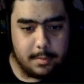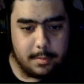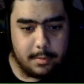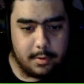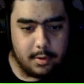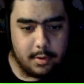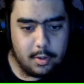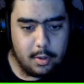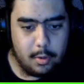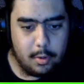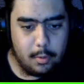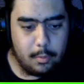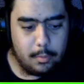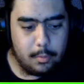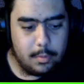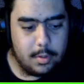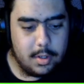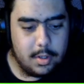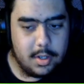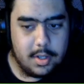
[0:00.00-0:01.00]
So
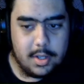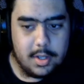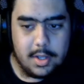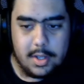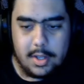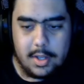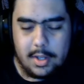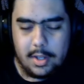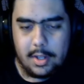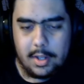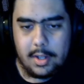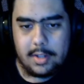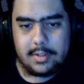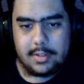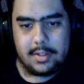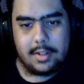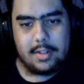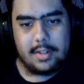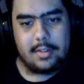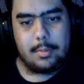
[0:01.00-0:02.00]
I
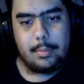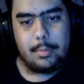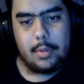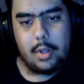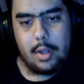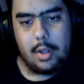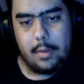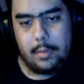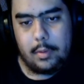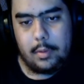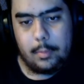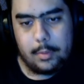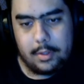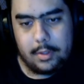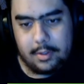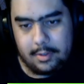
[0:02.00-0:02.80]
think it's pretty obvious what this